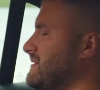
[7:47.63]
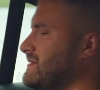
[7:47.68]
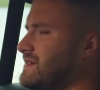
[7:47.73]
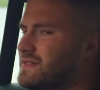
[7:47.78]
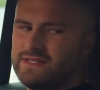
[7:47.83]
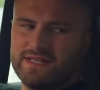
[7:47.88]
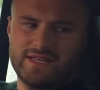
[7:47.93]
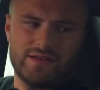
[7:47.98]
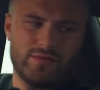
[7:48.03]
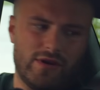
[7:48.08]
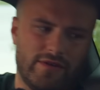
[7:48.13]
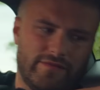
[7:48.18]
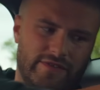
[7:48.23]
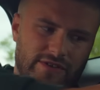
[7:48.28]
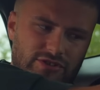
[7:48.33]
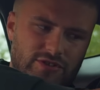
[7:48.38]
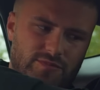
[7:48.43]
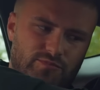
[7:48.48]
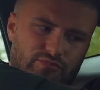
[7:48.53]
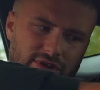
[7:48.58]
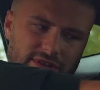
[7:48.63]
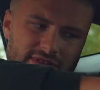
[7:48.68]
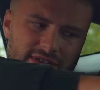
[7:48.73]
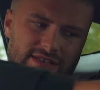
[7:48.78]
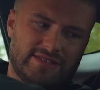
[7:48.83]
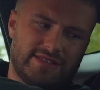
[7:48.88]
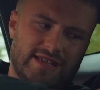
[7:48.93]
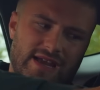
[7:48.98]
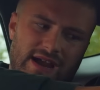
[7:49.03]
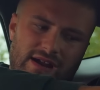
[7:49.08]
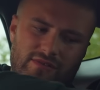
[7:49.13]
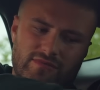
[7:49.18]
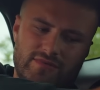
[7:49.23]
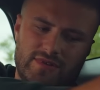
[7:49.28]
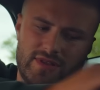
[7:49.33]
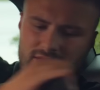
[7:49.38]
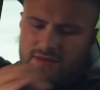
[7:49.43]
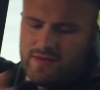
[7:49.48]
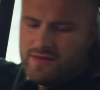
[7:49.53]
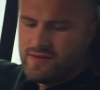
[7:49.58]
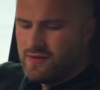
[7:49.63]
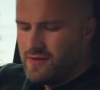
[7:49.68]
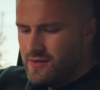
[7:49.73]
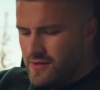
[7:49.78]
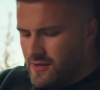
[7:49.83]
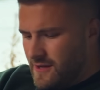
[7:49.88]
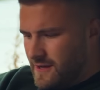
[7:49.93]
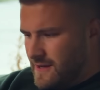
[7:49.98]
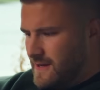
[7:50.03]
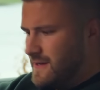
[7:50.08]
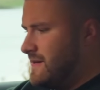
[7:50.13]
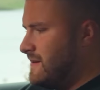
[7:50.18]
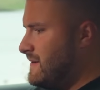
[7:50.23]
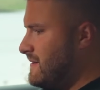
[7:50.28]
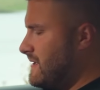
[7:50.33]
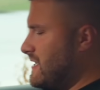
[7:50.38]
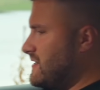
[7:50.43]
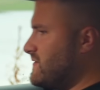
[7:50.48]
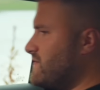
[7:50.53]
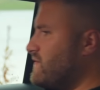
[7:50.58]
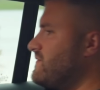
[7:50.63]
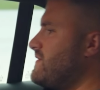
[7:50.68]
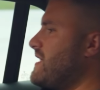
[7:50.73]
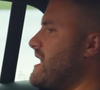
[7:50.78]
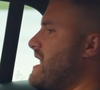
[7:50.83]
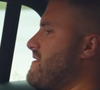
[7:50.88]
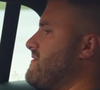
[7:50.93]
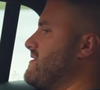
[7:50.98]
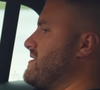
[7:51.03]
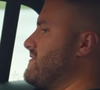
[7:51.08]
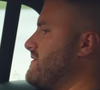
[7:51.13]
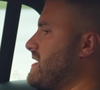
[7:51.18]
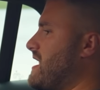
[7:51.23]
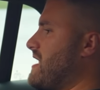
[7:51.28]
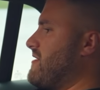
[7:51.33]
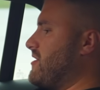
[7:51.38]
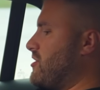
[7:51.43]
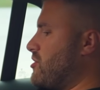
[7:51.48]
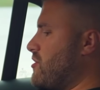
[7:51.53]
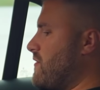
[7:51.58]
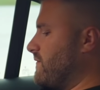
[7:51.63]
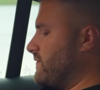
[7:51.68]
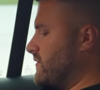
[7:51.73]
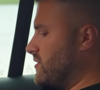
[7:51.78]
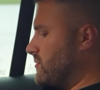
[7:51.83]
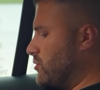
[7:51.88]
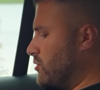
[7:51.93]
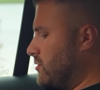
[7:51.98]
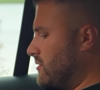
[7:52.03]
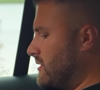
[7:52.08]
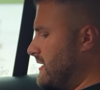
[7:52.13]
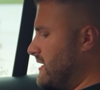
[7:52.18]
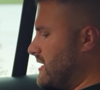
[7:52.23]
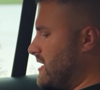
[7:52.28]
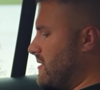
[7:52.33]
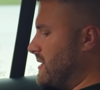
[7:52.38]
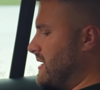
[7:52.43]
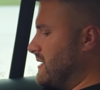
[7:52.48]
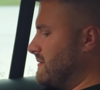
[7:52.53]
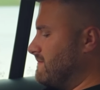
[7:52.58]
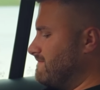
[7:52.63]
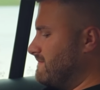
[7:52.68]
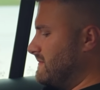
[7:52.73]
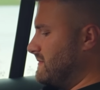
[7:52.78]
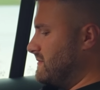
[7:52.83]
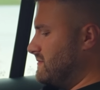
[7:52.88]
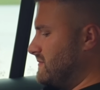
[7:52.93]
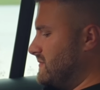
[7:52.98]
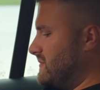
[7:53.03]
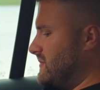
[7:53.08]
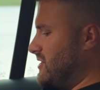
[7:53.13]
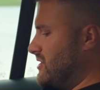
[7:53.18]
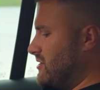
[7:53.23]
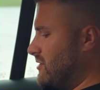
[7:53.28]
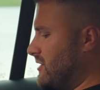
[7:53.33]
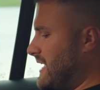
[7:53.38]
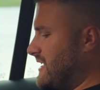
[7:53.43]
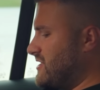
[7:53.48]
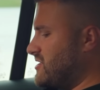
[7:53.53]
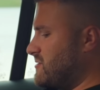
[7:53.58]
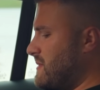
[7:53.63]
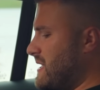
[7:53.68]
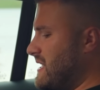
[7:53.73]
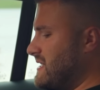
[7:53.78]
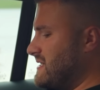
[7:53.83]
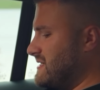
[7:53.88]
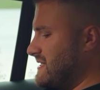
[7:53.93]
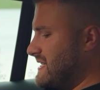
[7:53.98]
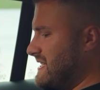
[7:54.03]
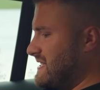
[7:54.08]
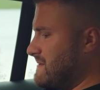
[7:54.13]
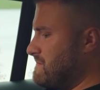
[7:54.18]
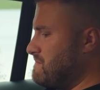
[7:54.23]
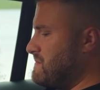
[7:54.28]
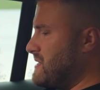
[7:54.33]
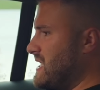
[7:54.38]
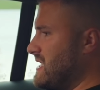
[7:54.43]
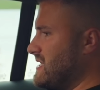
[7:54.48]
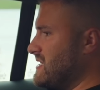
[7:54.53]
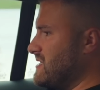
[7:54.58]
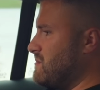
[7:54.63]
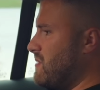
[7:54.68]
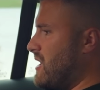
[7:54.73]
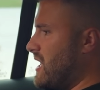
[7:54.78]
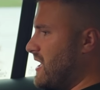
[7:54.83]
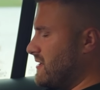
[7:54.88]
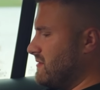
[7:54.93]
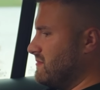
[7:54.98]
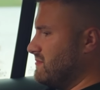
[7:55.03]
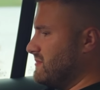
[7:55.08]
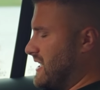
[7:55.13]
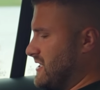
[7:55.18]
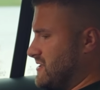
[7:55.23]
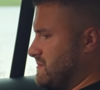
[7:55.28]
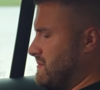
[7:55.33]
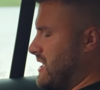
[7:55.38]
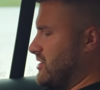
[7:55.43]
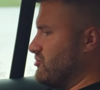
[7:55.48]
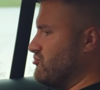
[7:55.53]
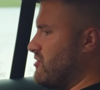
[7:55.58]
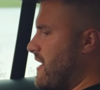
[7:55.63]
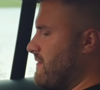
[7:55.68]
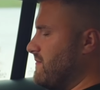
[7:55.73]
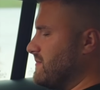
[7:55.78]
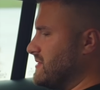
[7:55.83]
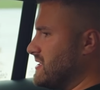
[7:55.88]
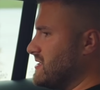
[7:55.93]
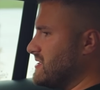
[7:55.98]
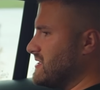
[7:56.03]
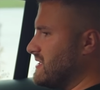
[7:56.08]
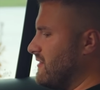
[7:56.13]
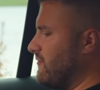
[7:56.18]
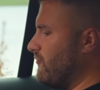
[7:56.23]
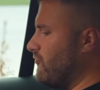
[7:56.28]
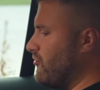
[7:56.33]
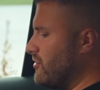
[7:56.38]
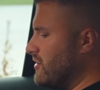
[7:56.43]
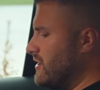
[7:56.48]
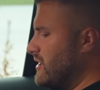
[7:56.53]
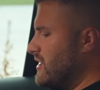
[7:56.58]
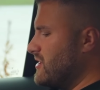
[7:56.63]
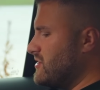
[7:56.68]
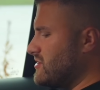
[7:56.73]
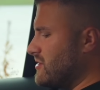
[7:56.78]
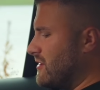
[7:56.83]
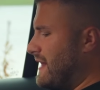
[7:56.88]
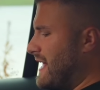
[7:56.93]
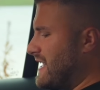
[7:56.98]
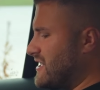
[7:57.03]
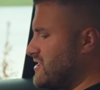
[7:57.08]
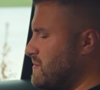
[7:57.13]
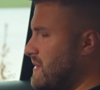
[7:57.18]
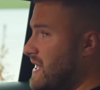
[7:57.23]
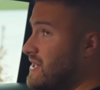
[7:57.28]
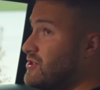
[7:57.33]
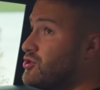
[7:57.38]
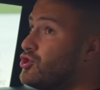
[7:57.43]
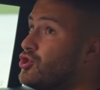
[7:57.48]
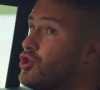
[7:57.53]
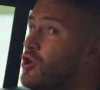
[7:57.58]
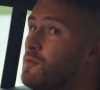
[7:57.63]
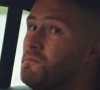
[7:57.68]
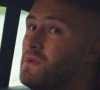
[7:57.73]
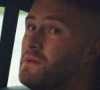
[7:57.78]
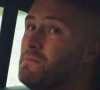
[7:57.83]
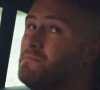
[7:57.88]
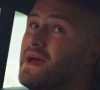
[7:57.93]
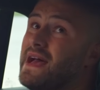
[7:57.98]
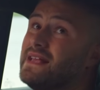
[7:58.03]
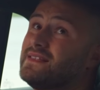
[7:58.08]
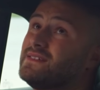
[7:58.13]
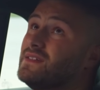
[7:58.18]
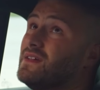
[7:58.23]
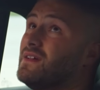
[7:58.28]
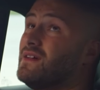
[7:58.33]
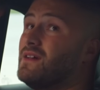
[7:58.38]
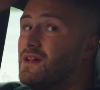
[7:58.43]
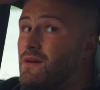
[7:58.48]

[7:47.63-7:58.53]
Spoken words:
I'll tell you what, if I just bring this down, it's very comfortable. I mean, your leg space is impeded by, that's my driving position in the front, so leg space could be better,